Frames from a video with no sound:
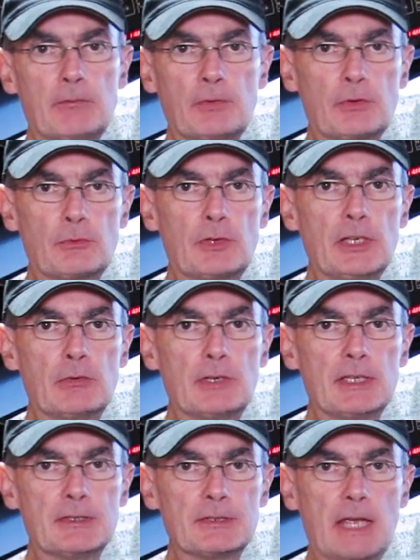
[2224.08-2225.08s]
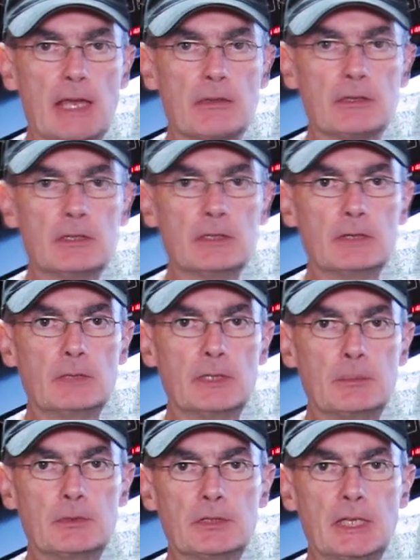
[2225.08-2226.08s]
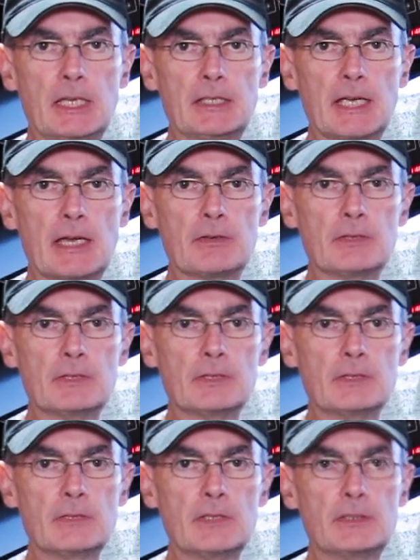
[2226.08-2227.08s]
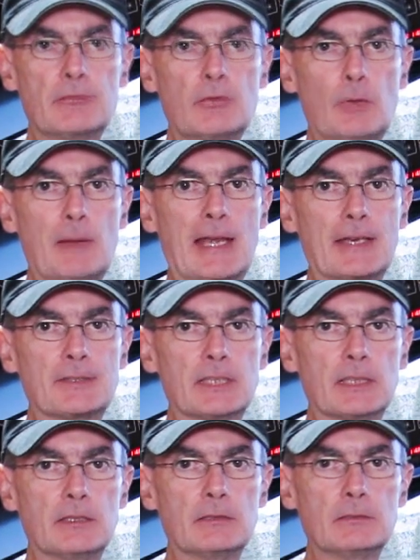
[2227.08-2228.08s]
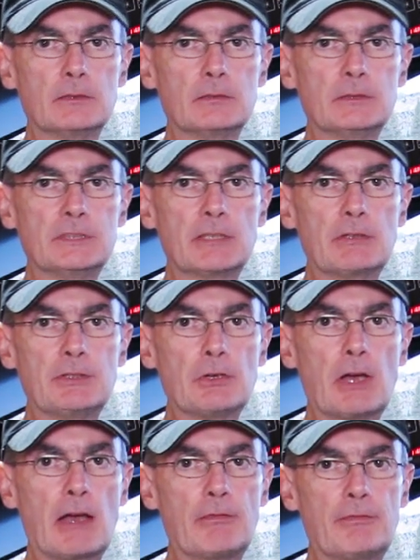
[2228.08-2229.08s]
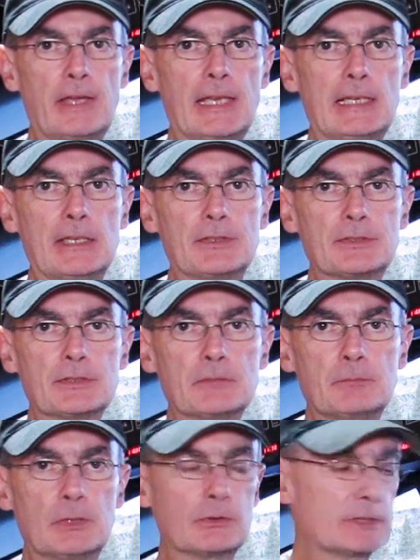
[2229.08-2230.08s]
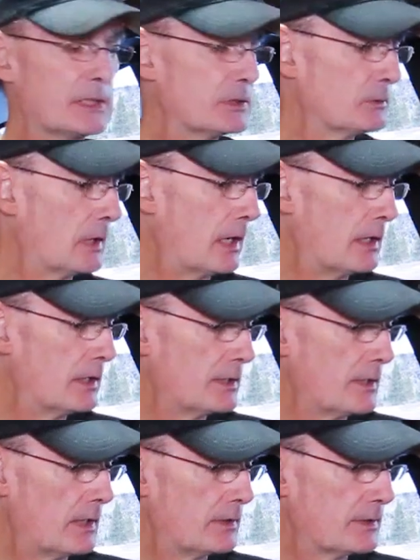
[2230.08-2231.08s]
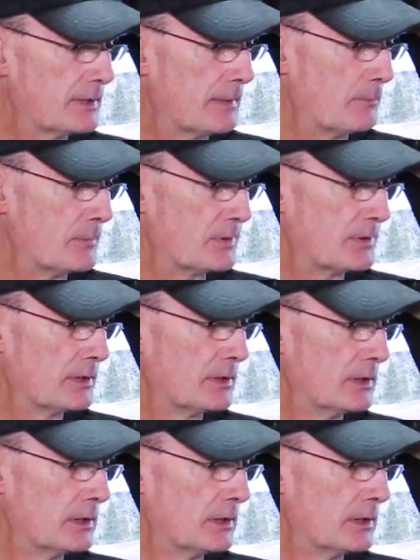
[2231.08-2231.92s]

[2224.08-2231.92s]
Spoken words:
for 3 greens down when you put the gear down. It's a formality. We generally don't have failures built into our sims.